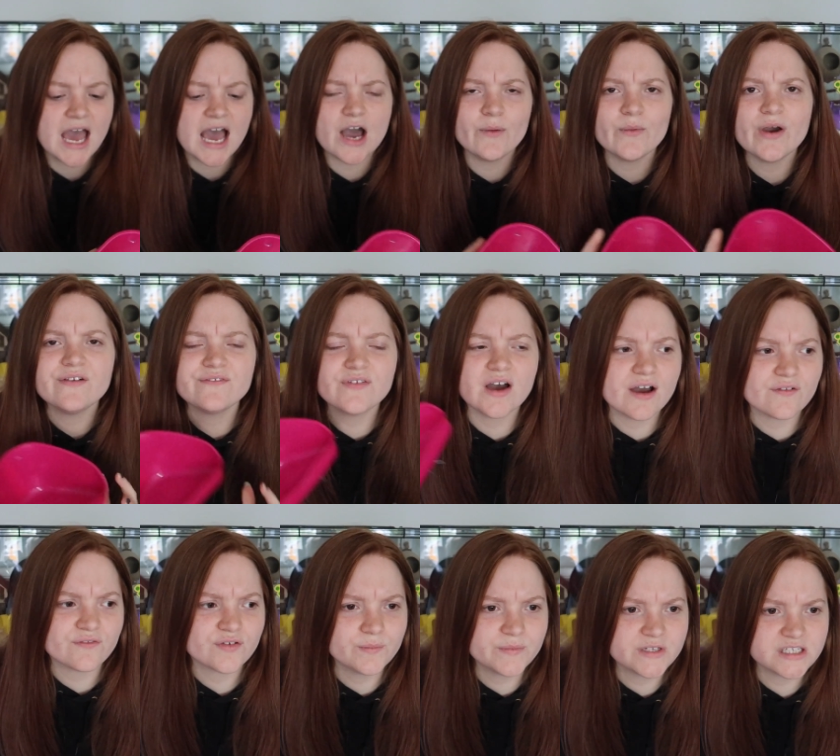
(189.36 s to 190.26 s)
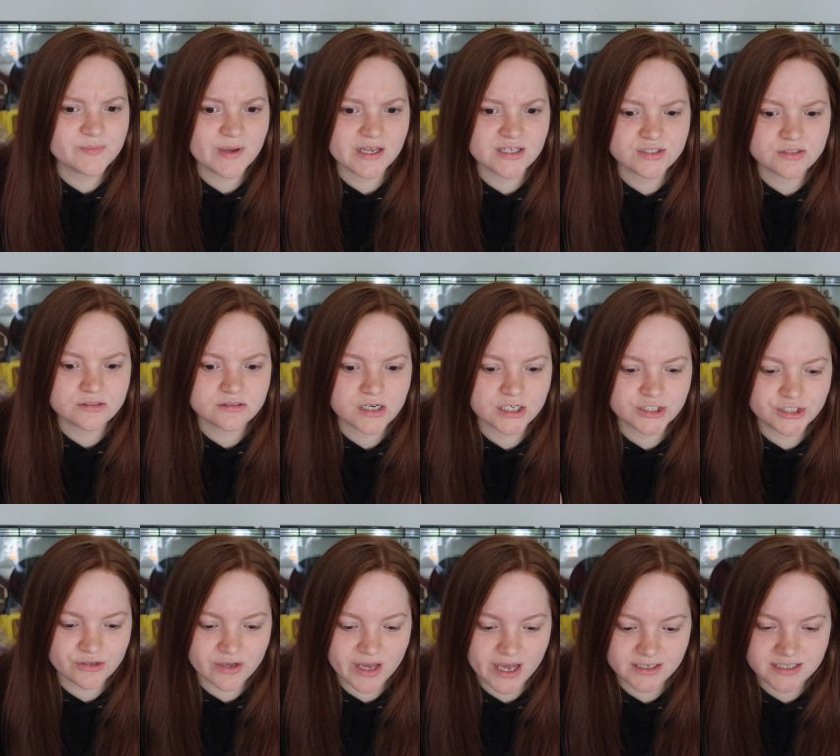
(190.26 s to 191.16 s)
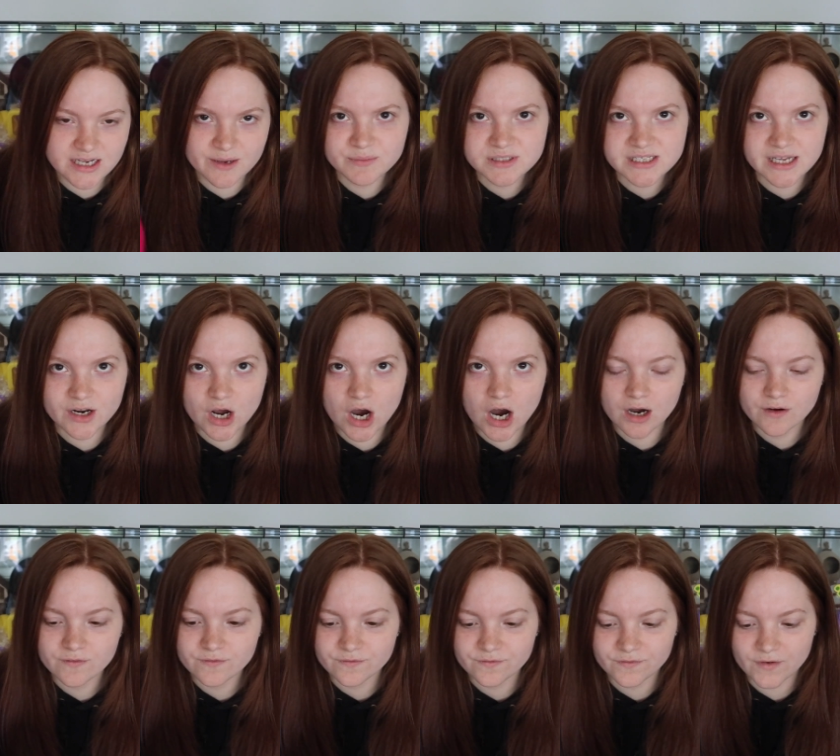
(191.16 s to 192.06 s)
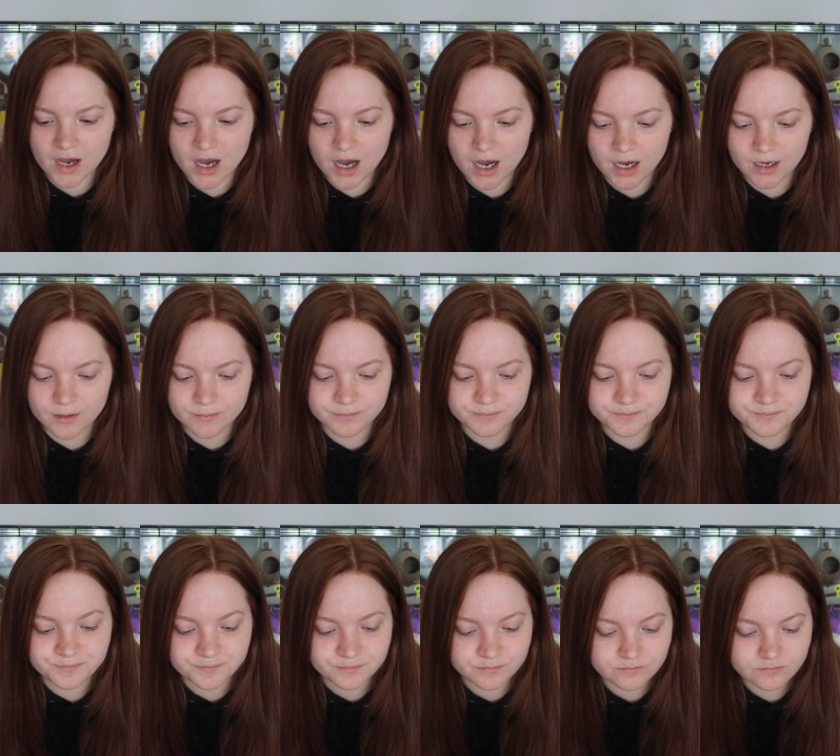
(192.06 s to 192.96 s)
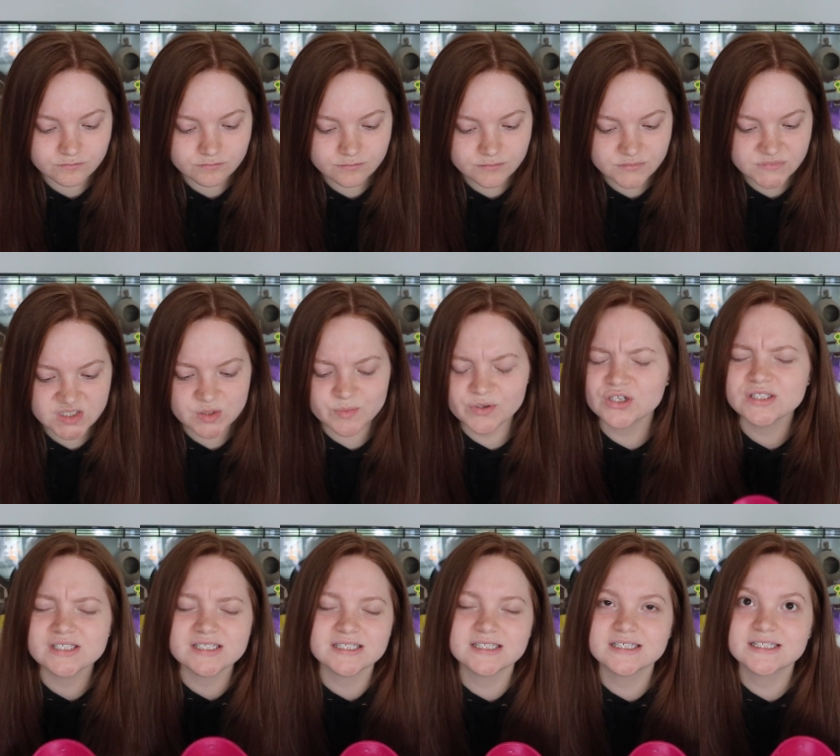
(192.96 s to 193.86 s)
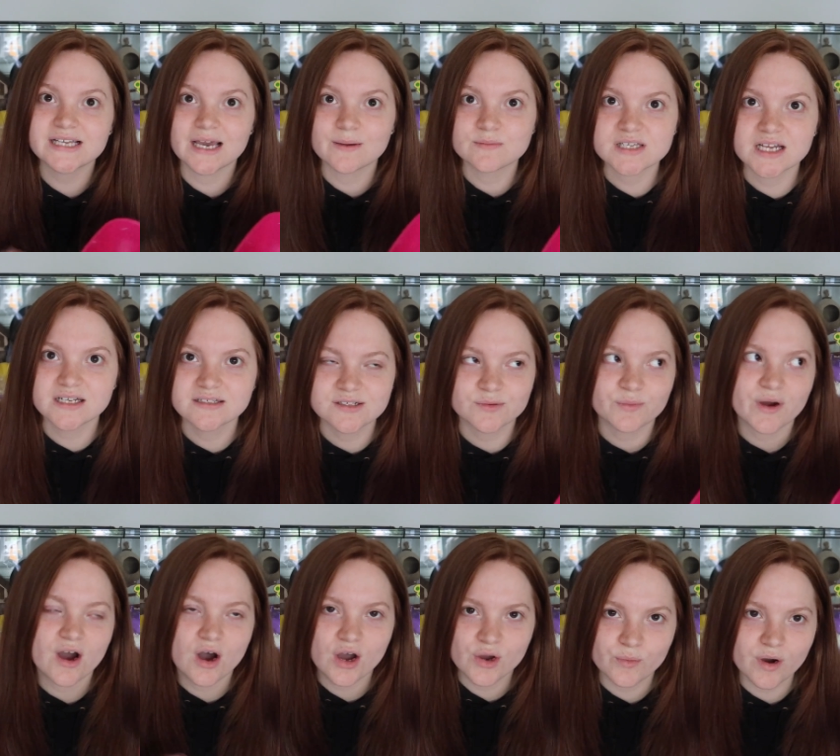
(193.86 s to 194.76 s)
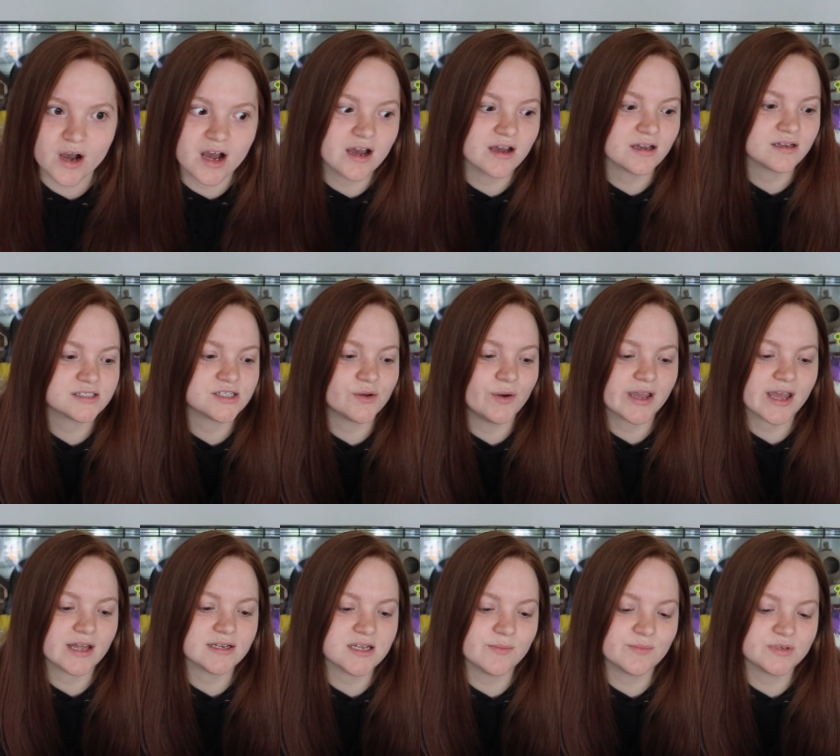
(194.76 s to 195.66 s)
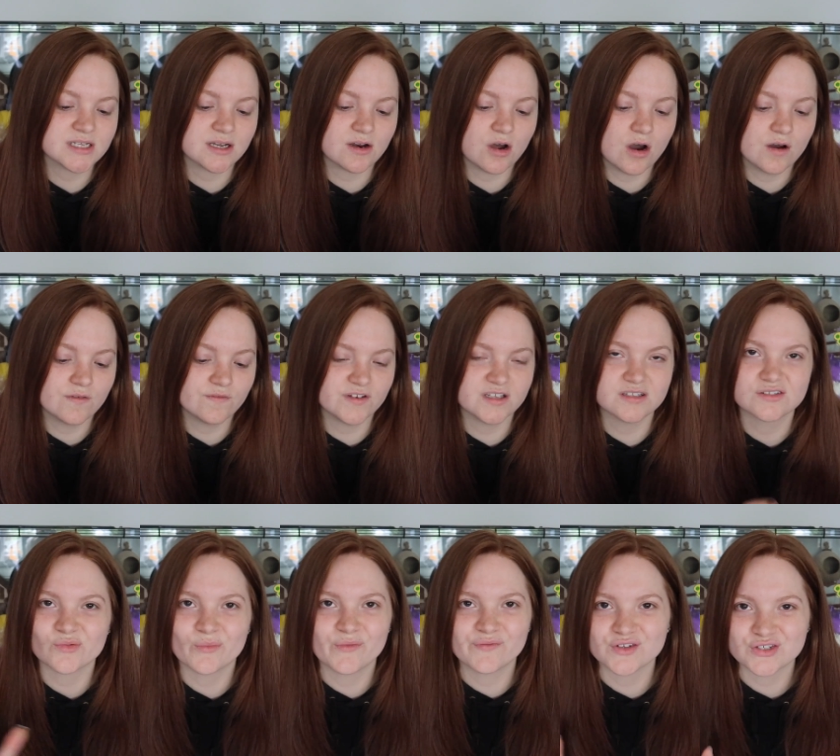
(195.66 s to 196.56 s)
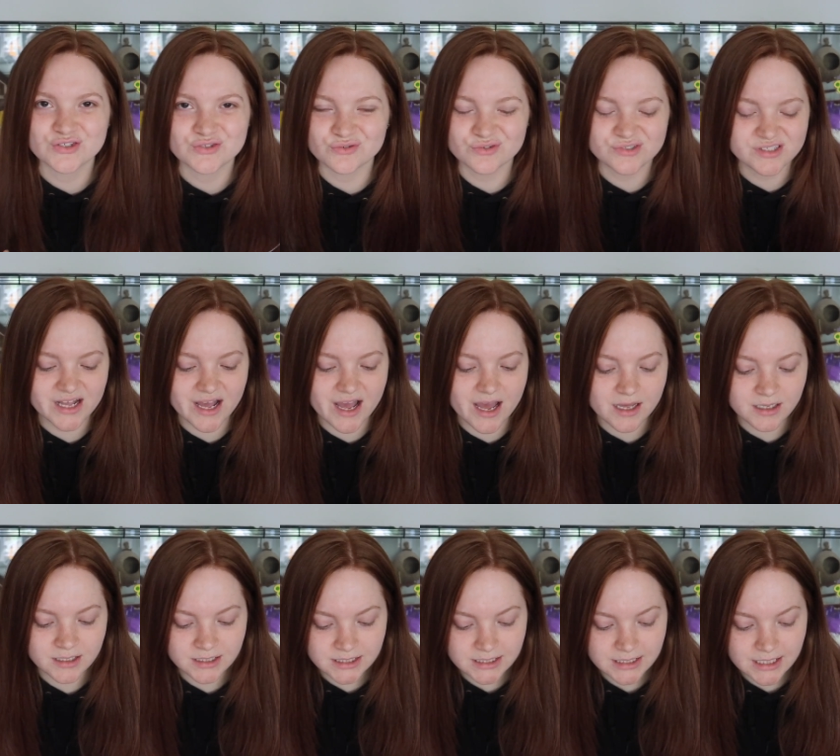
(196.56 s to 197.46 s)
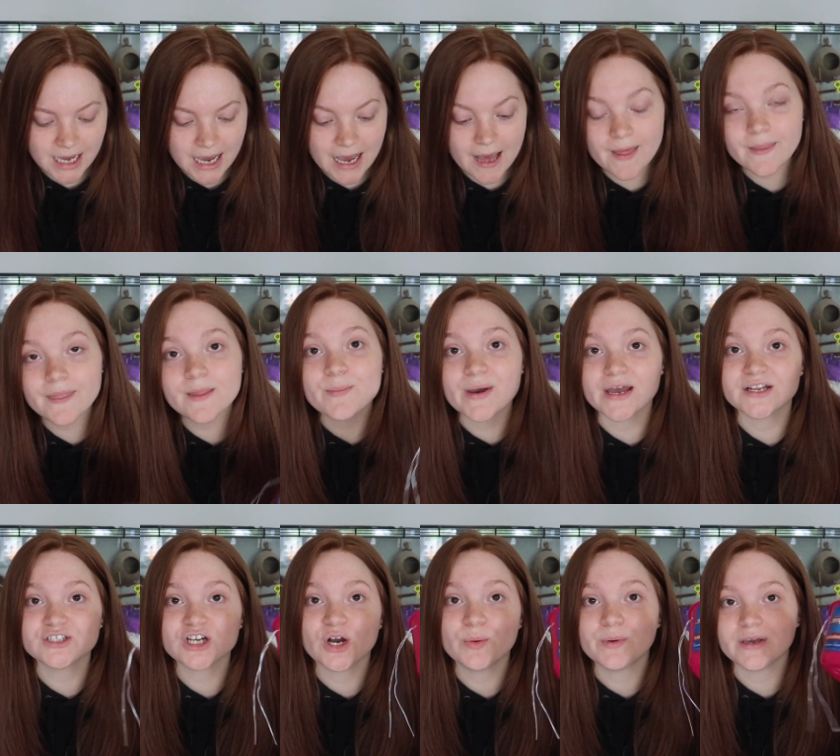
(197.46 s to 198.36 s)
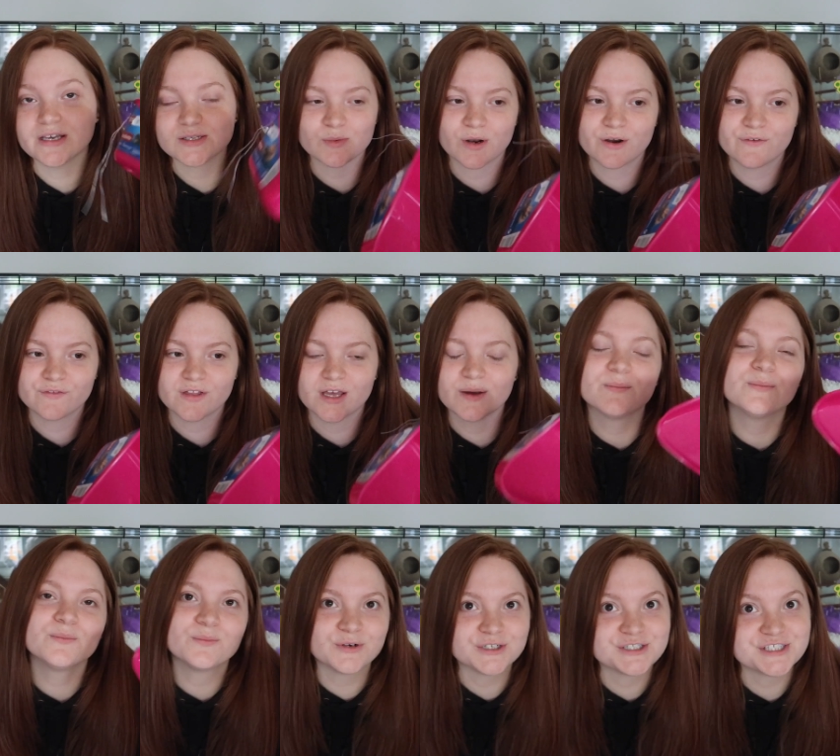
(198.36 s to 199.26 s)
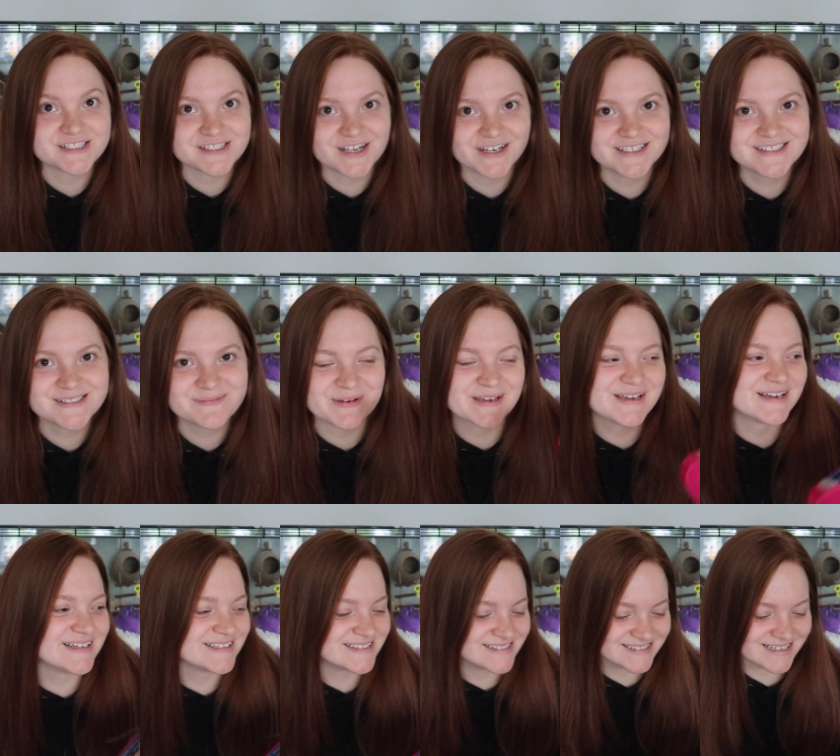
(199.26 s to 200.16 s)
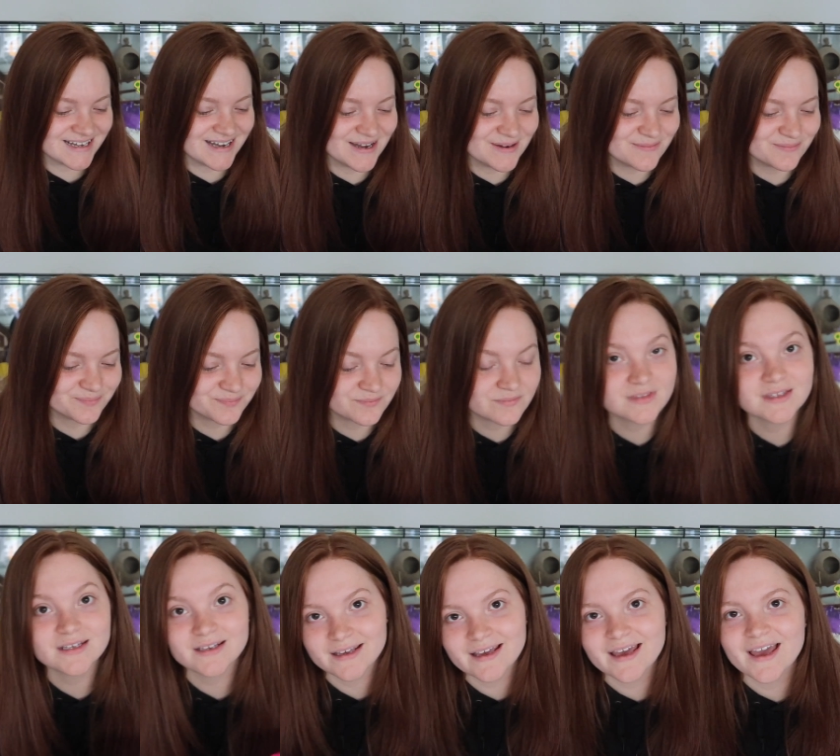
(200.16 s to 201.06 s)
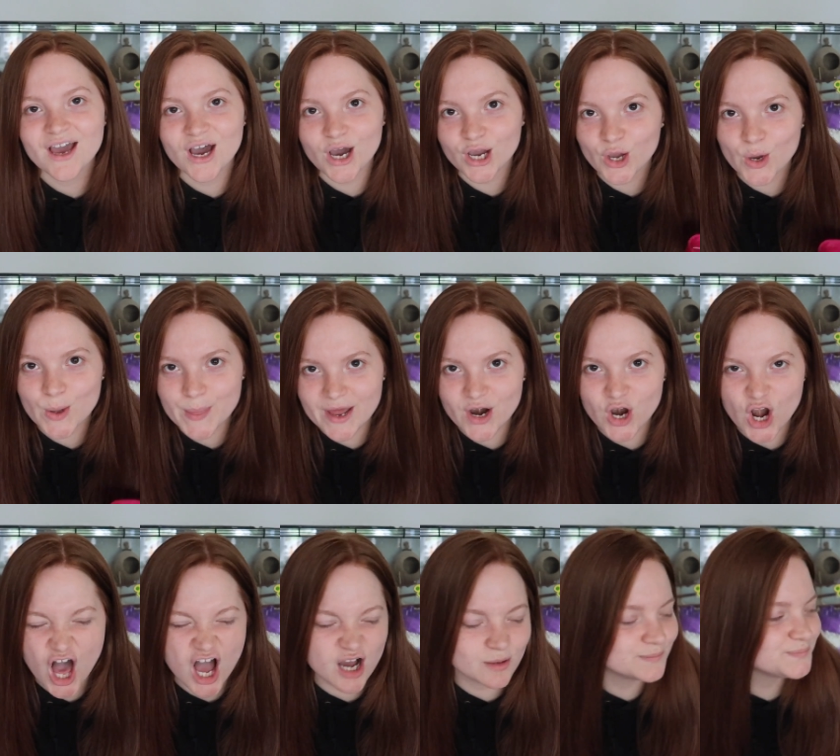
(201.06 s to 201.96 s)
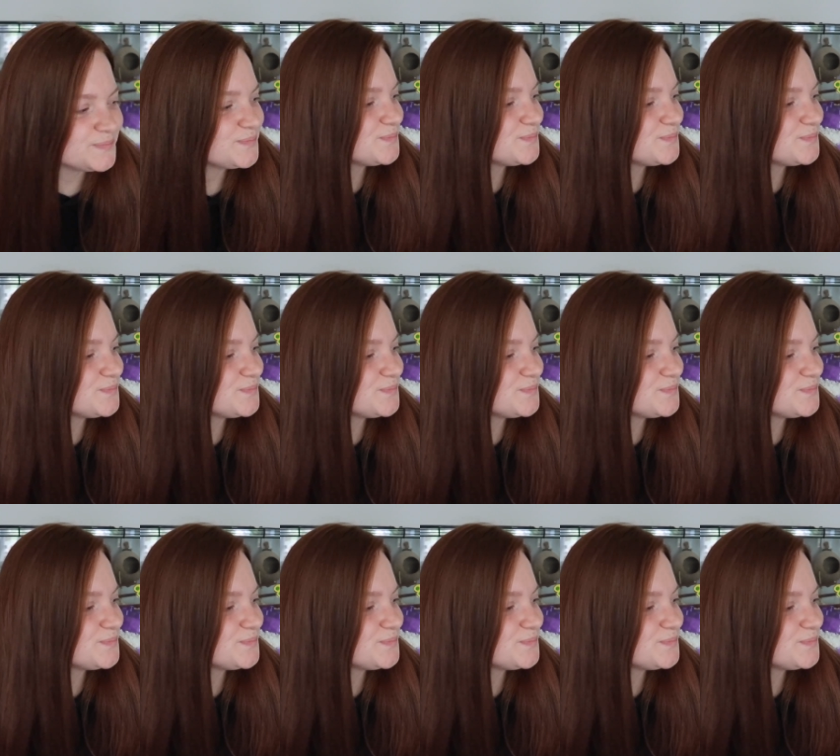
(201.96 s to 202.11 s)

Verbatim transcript: however from this pet store I do get 10% off um, because it's in the same centre where I work so I get 10% off in some of the stores there and the pet shop is one of them which is nice because um, I go in there a lot.